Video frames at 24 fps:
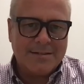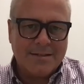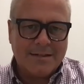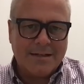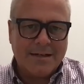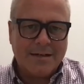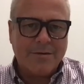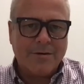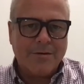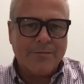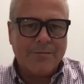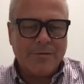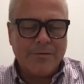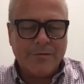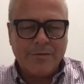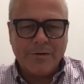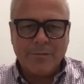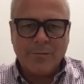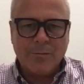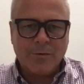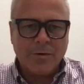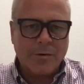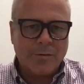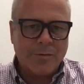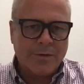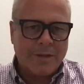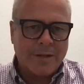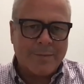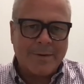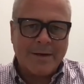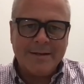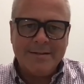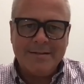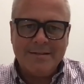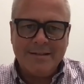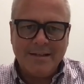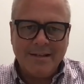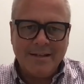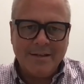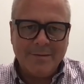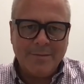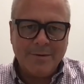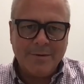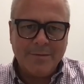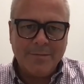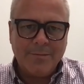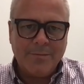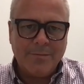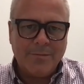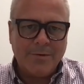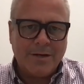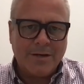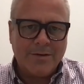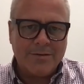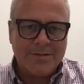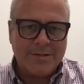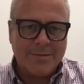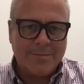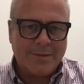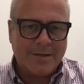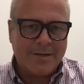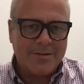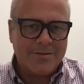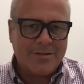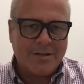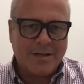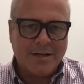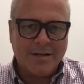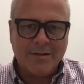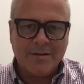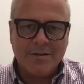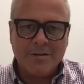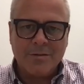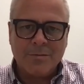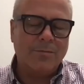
And I don't know if you've done work with MIT, but when I was at MassChallenge,